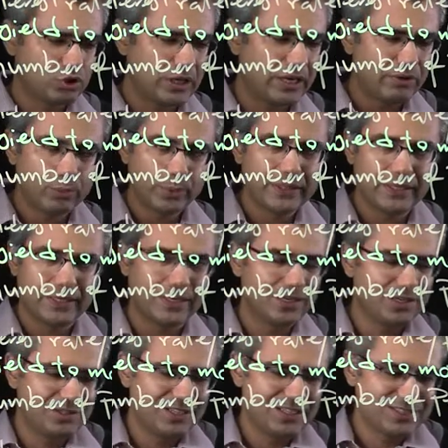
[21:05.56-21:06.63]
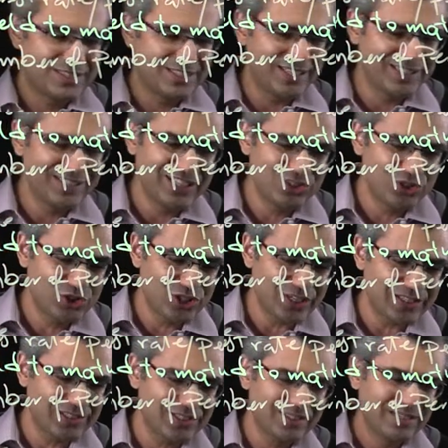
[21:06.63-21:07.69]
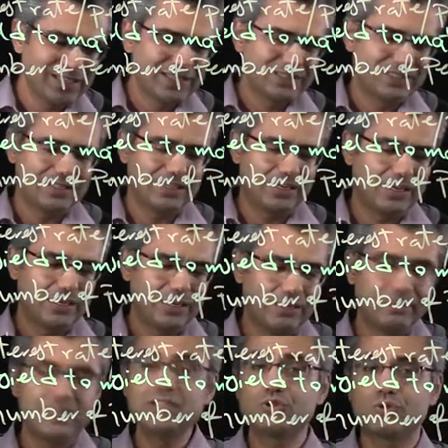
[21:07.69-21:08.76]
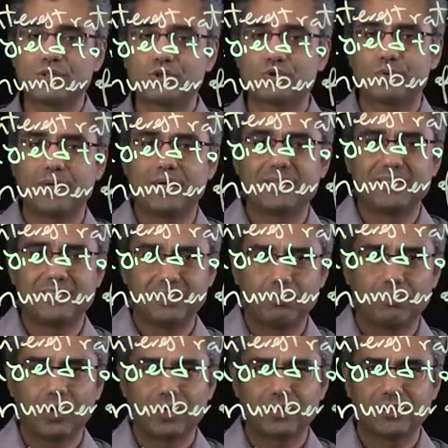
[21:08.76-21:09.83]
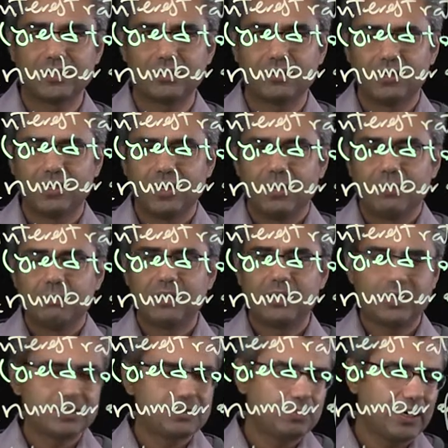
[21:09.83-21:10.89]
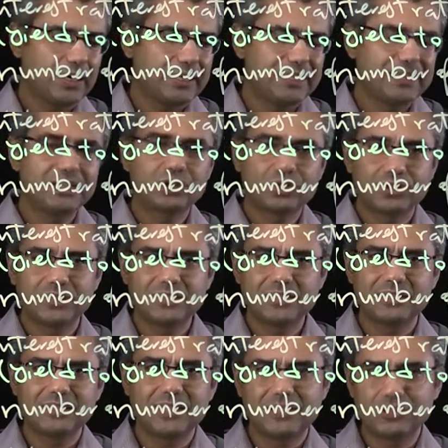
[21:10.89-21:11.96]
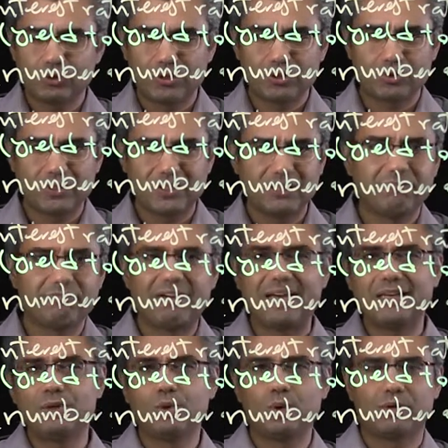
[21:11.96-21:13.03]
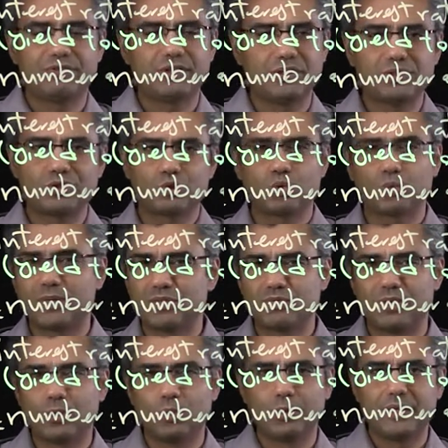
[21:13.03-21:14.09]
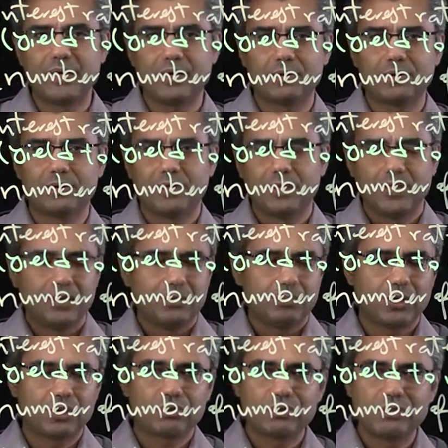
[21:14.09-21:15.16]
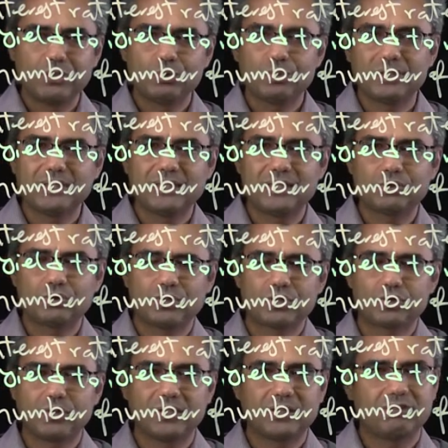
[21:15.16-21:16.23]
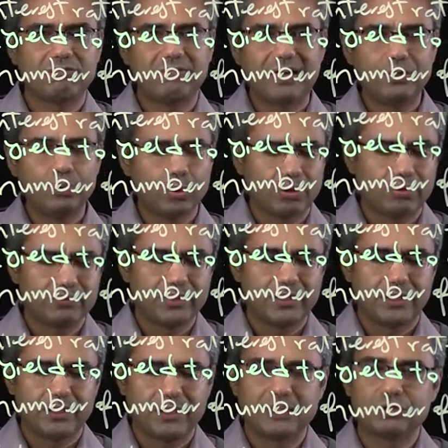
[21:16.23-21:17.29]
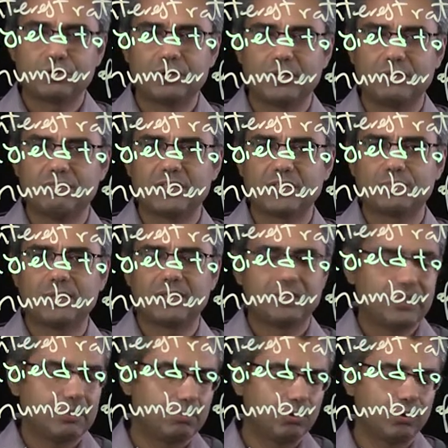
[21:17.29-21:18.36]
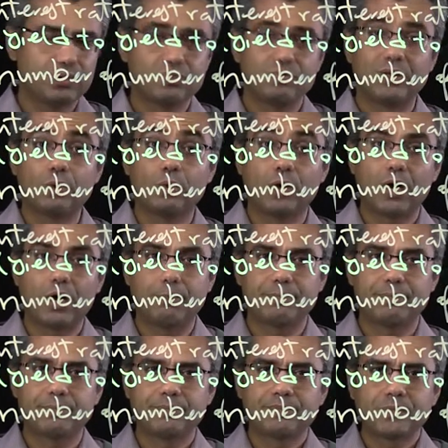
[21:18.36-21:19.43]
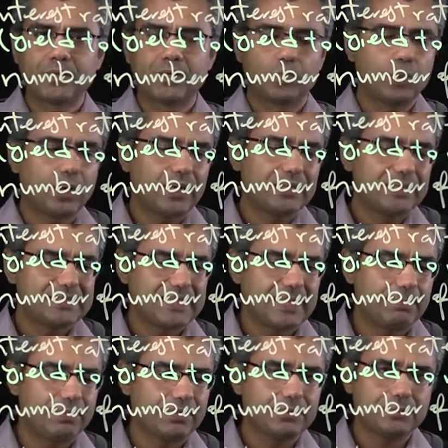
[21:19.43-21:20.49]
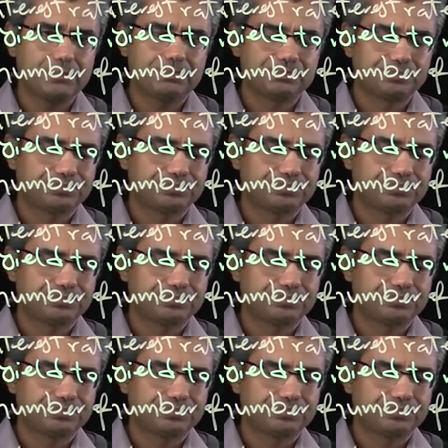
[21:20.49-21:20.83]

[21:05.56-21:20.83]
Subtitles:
every day, let's say, they check the interest rate in the market. Because by increasing the interest rate, the value of their instruments will go down. By reducing the interest rate, the value of their investment, their bonds will go up. Why this happens?